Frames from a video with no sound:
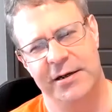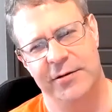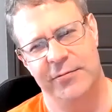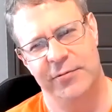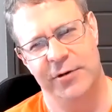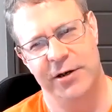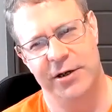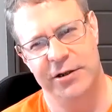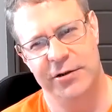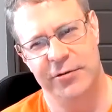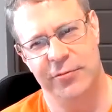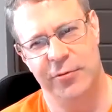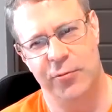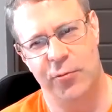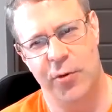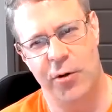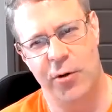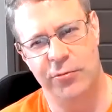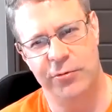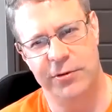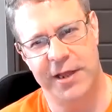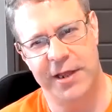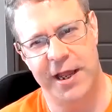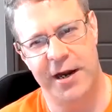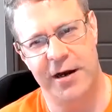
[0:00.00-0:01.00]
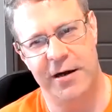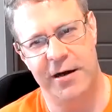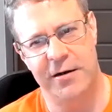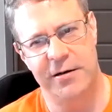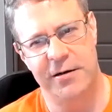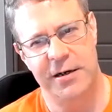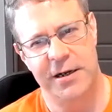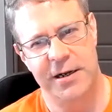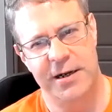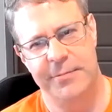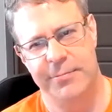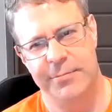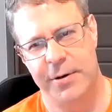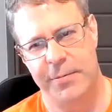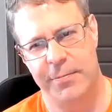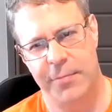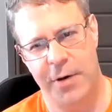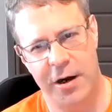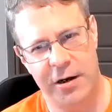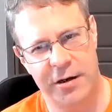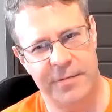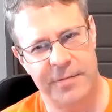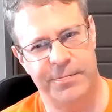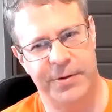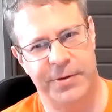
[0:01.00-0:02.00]
where you won't care, but
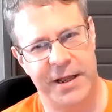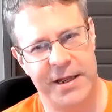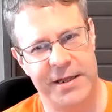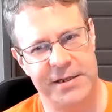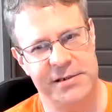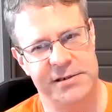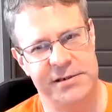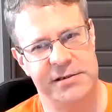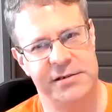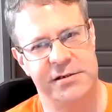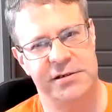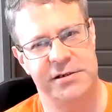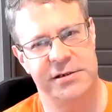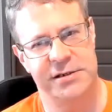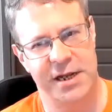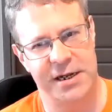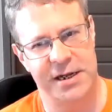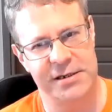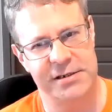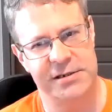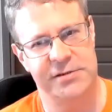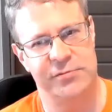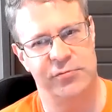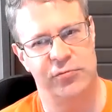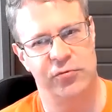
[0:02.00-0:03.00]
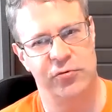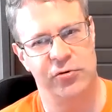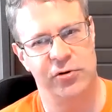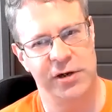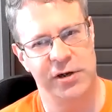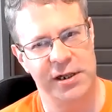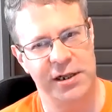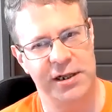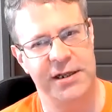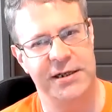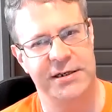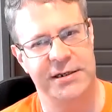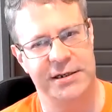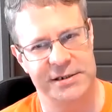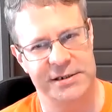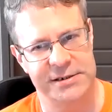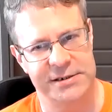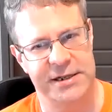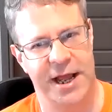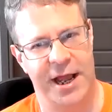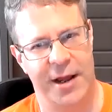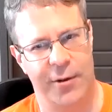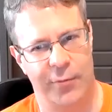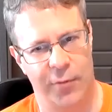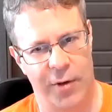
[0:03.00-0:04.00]
marketplace really does
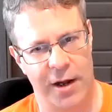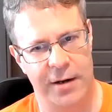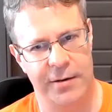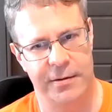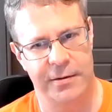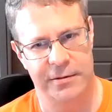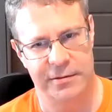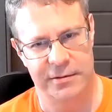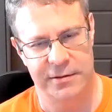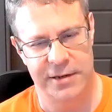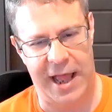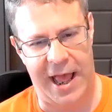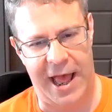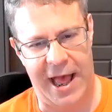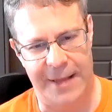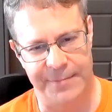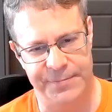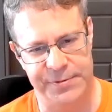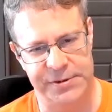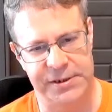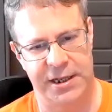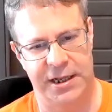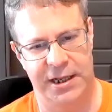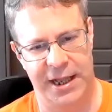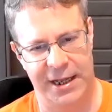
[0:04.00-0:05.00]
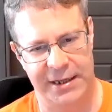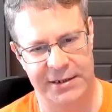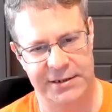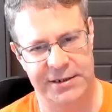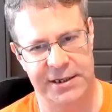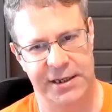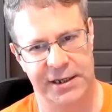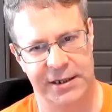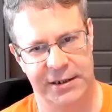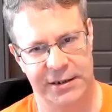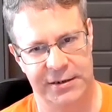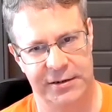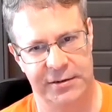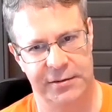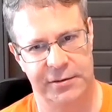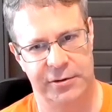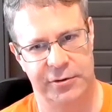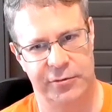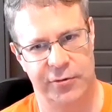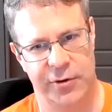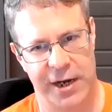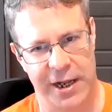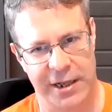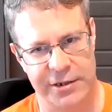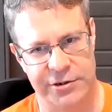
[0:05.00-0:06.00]
not want apps collecting
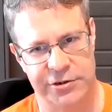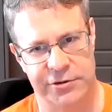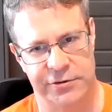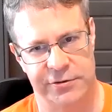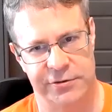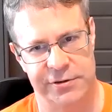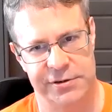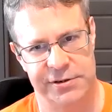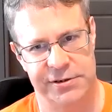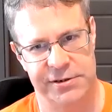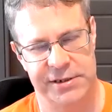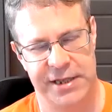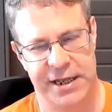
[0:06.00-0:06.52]
credentials.